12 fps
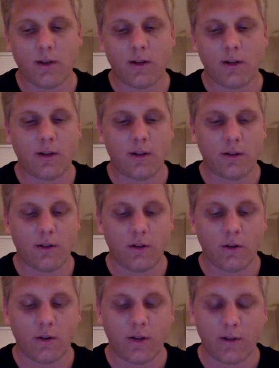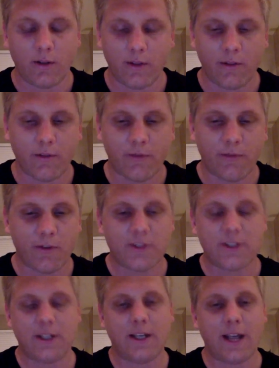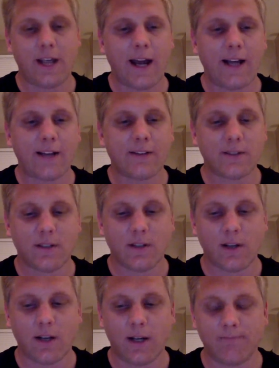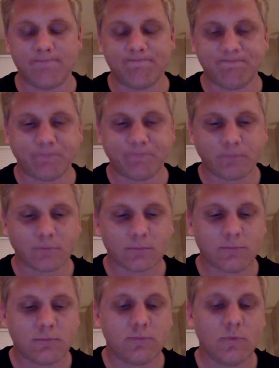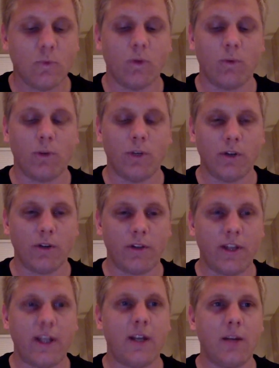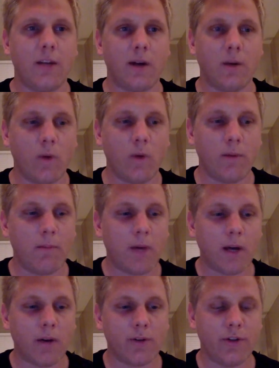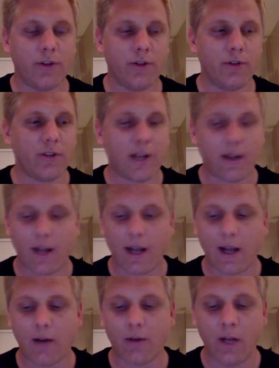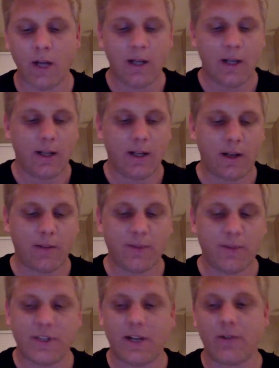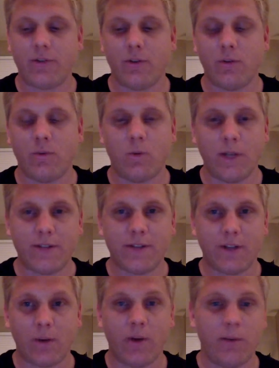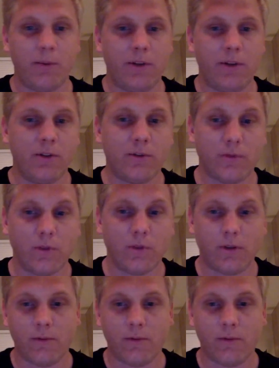the first thing to ask when you're thinking about what model to use, how it comes down to what is it going to be used for.